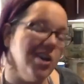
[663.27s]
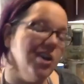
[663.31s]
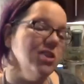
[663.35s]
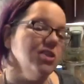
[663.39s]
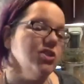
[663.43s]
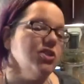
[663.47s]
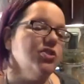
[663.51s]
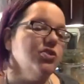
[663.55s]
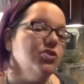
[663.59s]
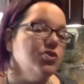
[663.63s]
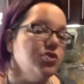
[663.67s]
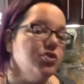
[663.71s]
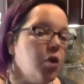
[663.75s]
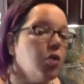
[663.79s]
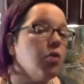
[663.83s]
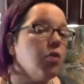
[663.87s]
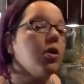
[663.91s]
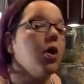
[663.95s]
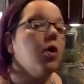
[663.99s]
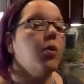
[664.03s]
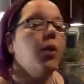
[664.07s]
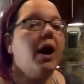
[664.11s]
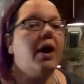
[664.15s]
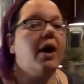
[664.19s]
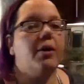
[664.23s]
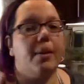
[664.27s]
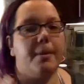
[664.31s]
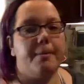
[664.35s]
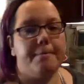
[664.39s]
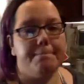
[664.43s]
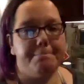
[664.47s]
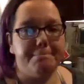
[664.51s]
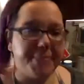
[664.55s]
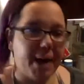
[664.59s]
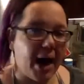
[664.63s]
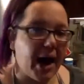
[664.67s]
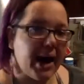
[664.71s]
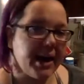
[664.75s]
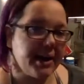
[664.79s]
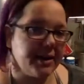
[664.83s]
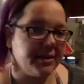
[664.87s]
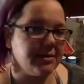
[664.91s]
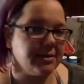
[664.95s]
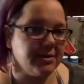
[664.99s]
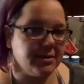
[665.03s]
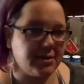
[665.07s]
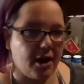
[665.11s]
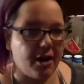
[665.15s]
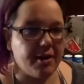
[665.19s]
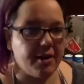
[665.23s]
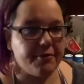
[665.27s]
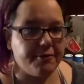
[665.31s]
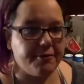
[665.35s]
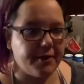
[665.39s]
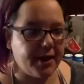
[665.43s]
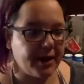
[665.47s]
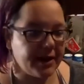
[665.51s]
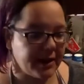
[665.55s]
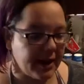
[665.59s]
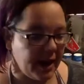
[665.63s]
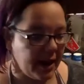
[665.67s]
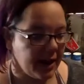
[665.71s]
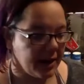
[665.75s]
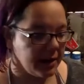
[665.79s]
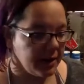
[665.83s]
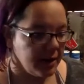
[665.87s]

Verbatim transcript: so you don't go out and buy stuff again.